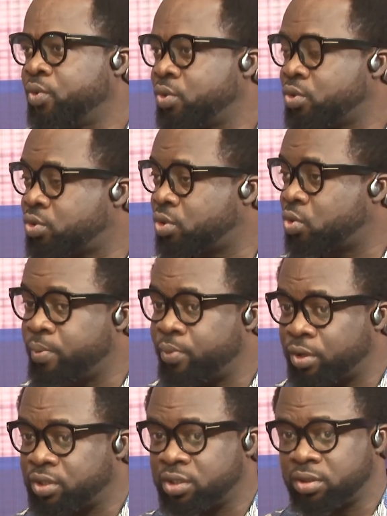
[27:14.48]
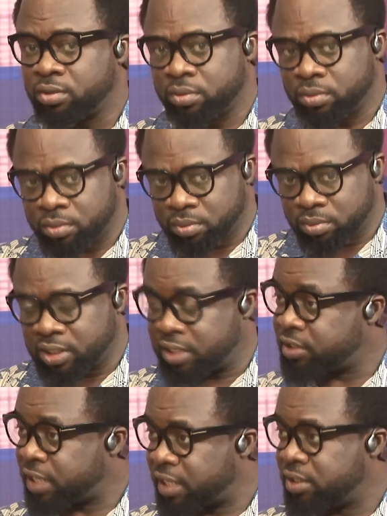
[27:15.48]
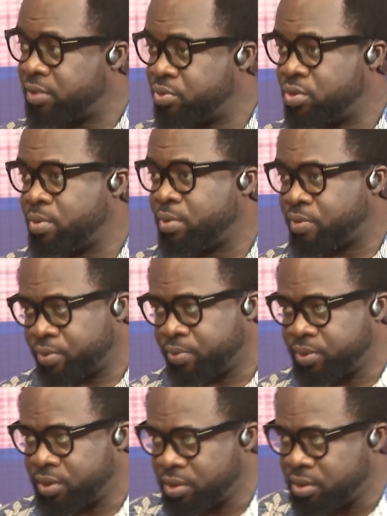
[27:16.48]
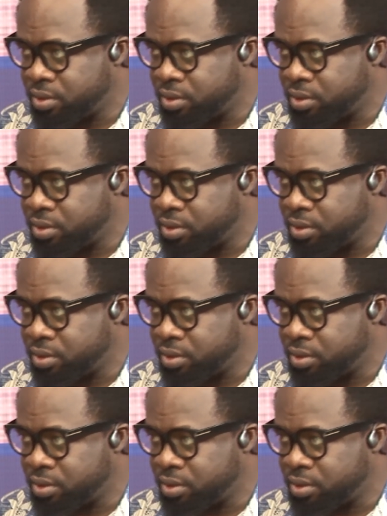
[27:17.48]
So we bought a sizable number of property.